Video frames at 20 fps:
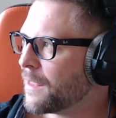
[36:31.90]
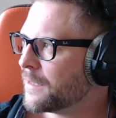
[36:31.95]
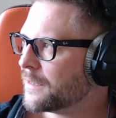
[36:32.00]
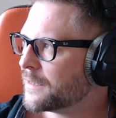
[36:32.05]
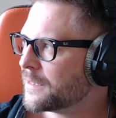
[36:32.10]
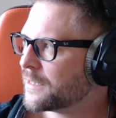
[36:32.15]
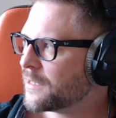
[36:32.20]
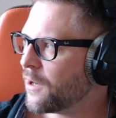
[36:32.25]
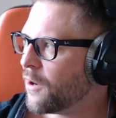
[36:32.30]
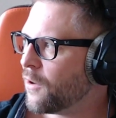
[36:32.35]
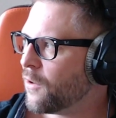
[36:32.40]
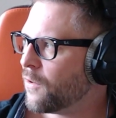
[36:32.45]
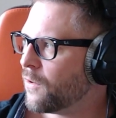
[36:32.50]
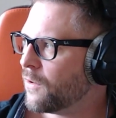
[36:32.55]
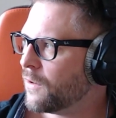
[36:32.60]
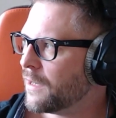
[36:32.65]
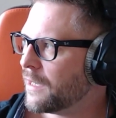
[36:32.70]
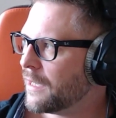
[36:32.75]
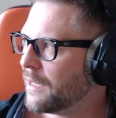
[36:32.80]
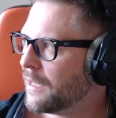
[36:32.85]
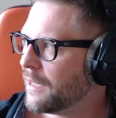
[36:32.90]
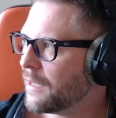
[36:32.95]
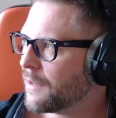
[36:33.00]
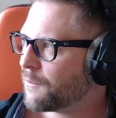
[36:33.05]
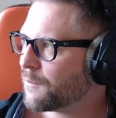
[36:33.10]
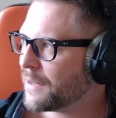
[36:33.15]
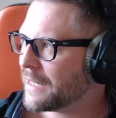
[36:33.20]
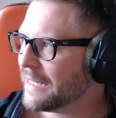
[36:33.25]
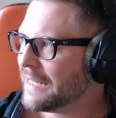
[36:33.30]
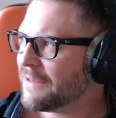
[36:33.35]
So,
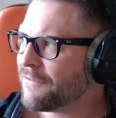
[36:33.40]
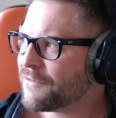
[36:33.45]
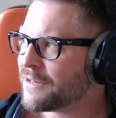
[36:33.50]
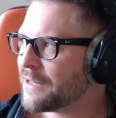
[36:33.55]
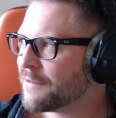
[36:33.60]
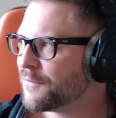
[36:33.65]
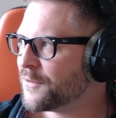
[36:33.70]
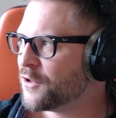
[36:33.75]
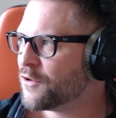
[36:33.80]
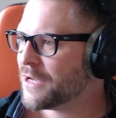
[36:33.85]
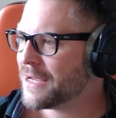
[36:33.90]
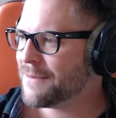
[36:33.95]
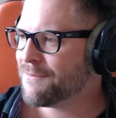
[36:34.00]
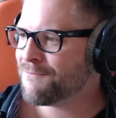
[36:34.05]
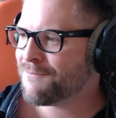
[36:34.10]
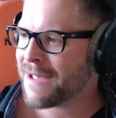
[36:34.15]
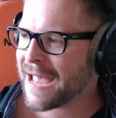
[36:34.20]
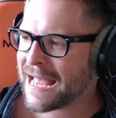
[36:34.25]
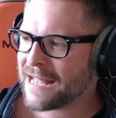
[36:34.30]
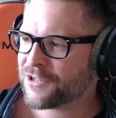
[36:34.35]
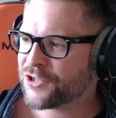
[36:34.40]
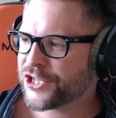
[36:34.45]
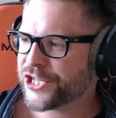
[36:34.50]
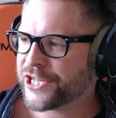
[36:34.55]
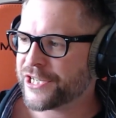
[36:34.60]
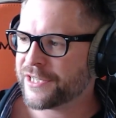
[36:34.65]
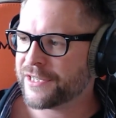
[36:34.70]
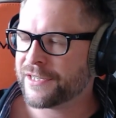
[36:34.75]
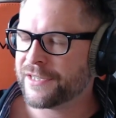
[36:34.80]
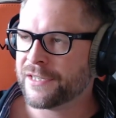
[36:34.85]
but even if you
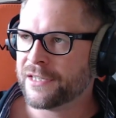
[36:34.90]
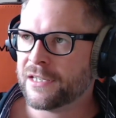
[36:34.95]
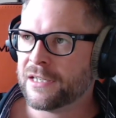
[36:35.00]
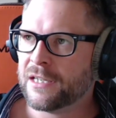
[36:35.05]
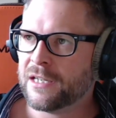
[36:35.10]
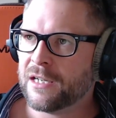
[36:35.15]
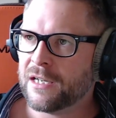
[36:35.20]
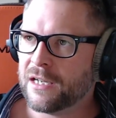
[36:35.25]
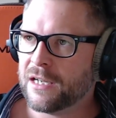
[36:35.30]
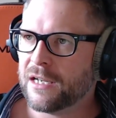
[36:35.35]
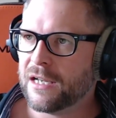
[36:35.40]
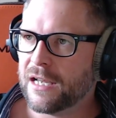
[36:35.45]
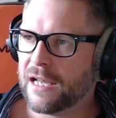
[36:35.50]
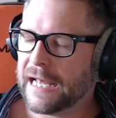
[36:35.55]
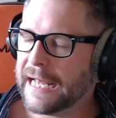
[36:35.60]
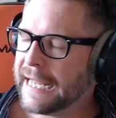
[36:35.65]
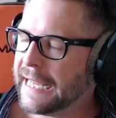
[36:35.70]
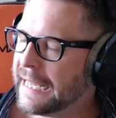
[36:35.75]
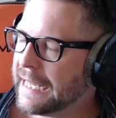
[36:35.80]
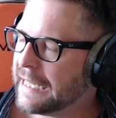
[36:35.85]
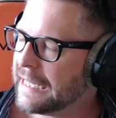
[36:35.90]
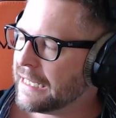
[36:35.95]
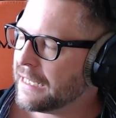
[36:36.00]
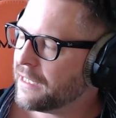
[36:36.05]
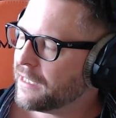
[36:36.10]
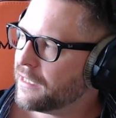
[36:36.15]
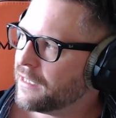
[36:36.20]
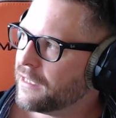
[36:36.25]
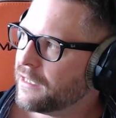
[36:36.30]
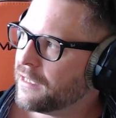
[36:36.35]
imagine a
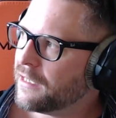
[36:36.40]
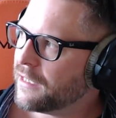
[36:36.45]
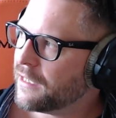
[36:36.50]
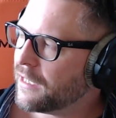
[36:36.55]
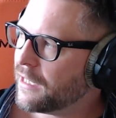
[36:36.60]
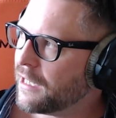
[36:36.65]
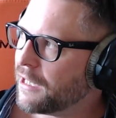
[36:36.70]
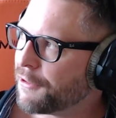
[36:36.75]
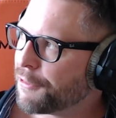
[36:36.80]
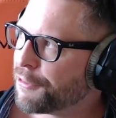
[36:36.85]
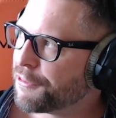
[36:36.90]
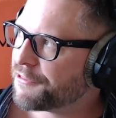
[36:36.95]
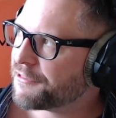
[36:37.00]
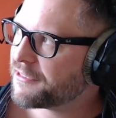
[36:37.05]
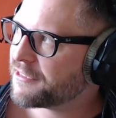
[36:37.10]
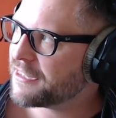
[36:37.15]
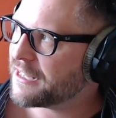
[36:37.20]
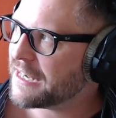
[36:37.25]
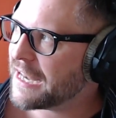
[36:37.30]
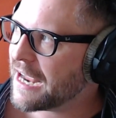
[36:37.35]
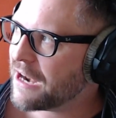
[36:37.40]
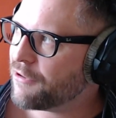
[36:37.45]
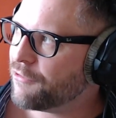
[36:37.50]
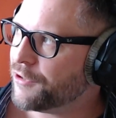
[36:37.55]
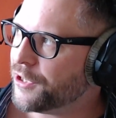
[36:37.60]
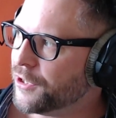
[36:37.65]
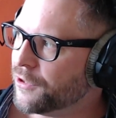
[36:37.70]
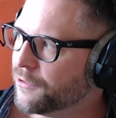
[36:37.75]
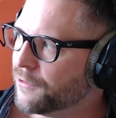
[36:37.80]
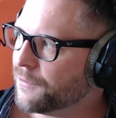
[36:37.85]

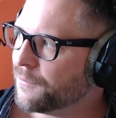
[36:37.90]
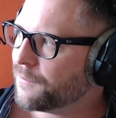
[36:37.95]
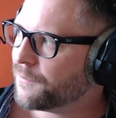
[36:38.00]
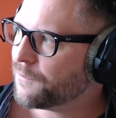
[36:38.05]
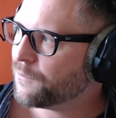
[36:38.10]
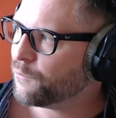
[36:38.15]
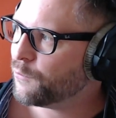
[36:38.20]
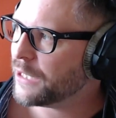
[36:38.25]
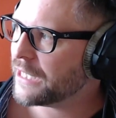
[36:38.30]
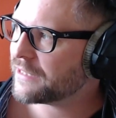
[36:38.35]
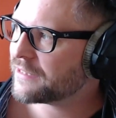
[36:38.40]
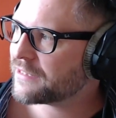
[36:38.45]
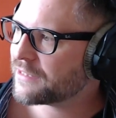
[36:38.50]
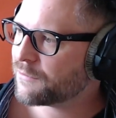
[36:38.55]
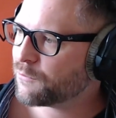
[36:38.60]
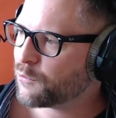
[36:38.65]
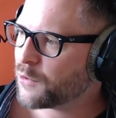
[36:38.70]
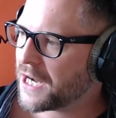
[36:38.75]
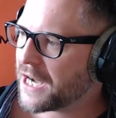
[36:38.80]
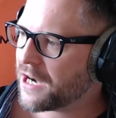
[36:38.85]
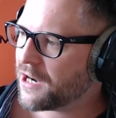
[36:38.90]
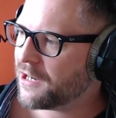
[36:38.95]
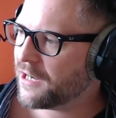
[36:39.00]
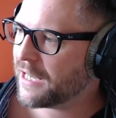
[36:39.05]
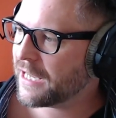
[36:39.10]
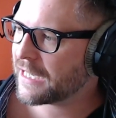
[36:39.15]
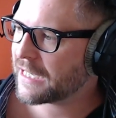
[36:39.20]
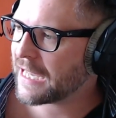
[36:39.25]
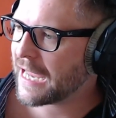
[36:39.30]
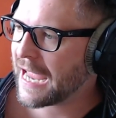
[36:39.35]
scenario where
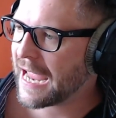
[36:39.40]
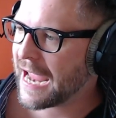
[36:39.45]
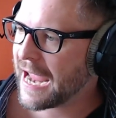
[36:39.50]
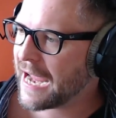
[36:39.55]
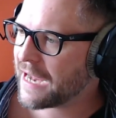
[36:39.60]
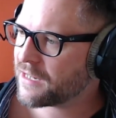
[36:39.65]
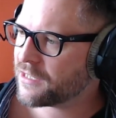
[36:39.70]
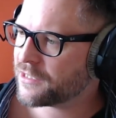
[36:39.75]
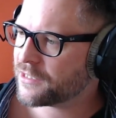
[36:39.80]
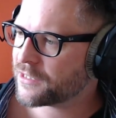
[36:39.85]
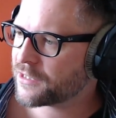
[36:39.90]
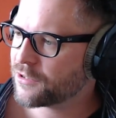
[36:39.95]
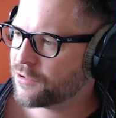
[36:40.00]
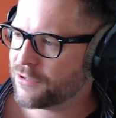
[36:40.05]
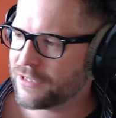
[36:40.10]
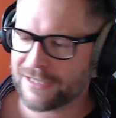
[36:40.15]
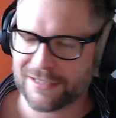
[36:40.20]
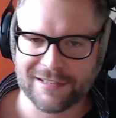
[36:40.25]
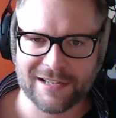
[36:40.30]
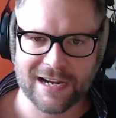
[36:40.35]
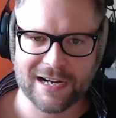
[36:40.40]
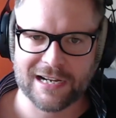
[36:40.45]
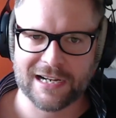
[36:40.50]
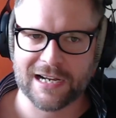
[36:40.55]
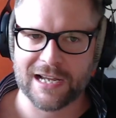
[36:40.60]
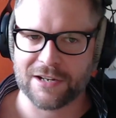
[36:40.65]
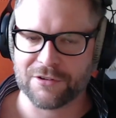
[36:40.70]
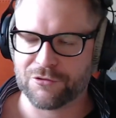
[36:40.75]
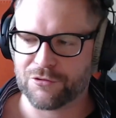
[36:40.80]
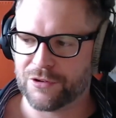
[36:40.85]
like a hacker could attack a
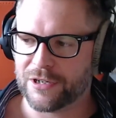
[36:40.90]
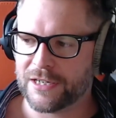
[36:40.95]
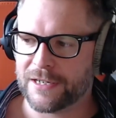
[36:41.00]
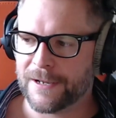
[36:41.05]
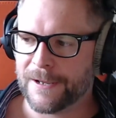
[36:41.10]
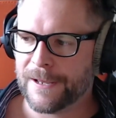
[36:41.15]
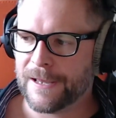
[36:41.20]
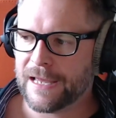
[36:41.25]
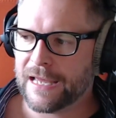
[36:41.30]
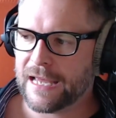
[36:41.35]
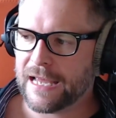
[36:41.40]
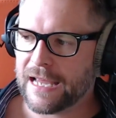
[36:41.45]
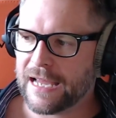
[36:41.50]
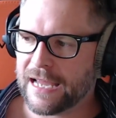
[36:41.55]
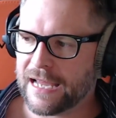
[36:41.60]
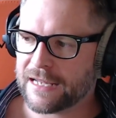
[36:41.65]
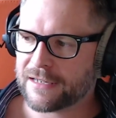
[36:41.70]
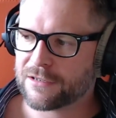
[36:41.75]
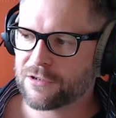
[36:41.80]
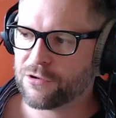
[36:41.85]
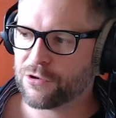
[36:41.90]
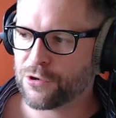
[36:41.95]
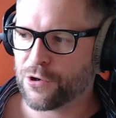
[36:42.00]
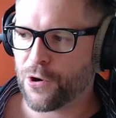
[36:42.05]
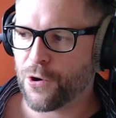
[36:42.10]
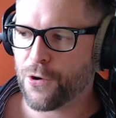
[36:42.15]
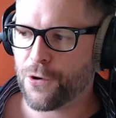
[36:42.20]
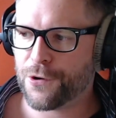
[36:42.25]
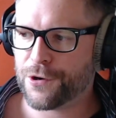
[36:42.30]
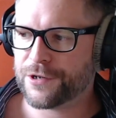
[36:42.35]
country and could
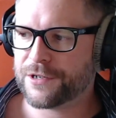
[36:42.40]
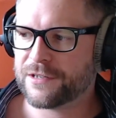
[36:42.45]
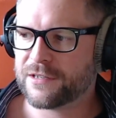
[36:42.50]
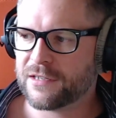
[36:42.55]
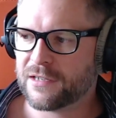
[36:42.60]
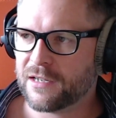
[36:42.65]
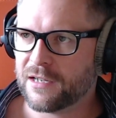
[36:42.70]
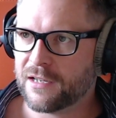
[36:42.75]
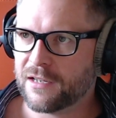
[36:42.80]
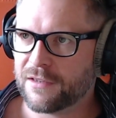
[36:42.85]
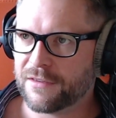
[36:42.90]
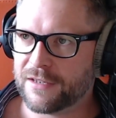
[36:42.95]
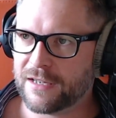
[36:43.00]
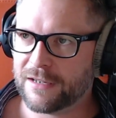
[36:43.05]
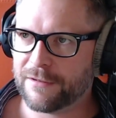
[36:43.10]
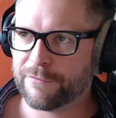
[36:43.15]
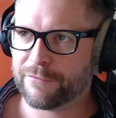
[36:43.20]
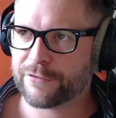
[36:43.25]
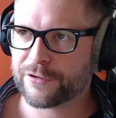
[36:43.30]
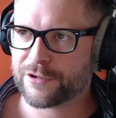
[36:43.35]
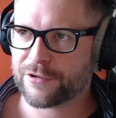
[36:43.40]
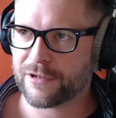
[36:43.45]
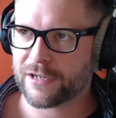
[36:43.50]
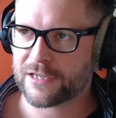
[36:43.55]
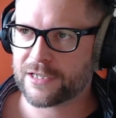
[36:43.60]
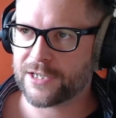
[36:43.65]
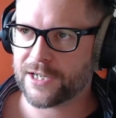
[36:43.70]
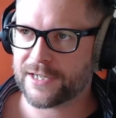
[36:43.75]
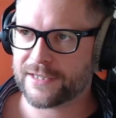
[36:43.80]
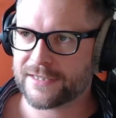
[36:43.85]
hurt the
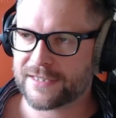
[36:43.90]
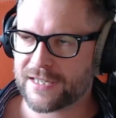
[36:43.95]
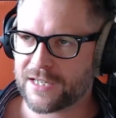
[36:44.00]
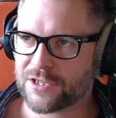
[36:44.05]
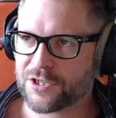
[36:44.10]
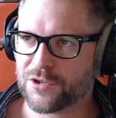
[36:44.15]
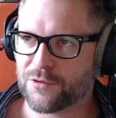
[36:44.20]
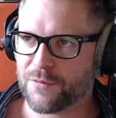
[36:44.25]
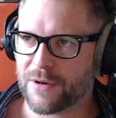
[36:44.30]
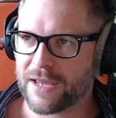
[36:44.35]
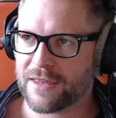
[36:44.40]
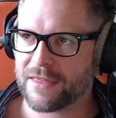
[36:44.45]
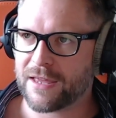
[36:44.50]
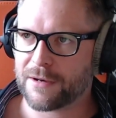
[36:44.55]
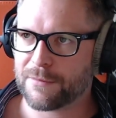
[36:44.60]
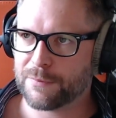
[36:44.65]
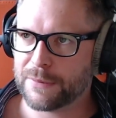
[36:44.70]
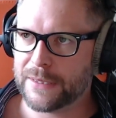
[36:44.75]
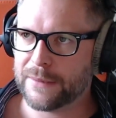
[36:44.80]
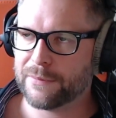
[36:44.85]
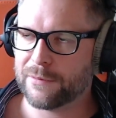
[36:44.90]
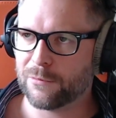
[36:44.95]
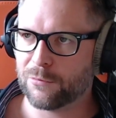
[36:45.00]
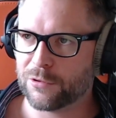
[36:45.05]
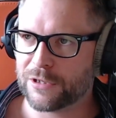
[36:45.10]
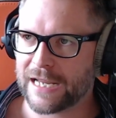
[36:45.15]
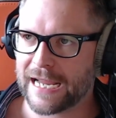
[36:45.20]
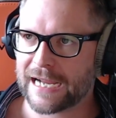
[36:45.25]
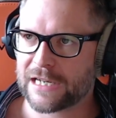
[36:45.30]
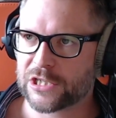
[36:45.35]
infrastructure in such a way that people
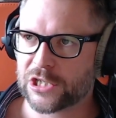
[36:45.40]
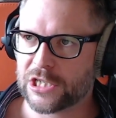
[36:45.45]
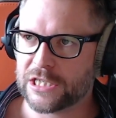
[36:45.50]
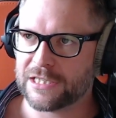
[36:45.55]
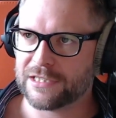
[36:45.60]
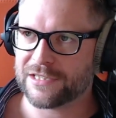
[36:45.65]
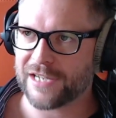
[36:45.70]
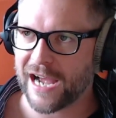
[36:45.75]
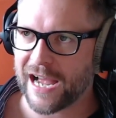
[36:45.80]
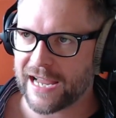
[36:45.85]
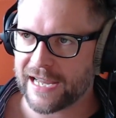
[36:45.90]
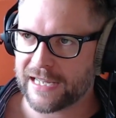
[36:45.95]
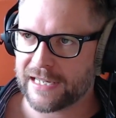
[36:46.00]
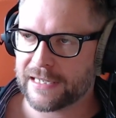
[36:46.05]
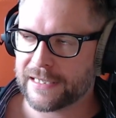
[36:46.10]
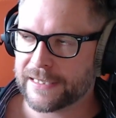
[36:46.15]
would actually die.